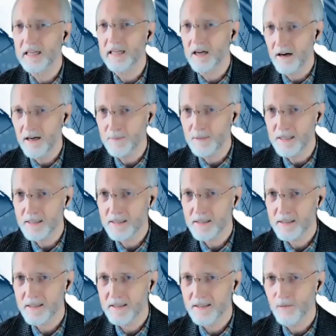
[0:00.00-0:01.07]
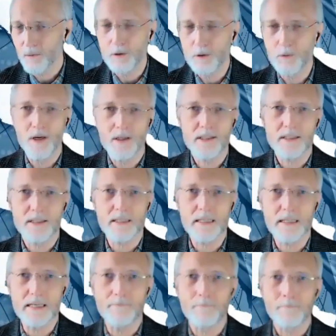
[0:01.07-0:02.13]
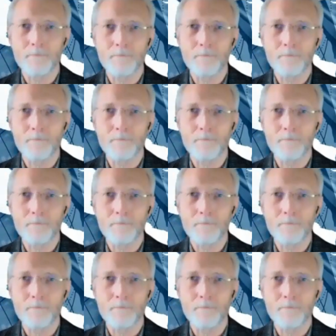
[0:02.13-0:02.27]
economists would want to see?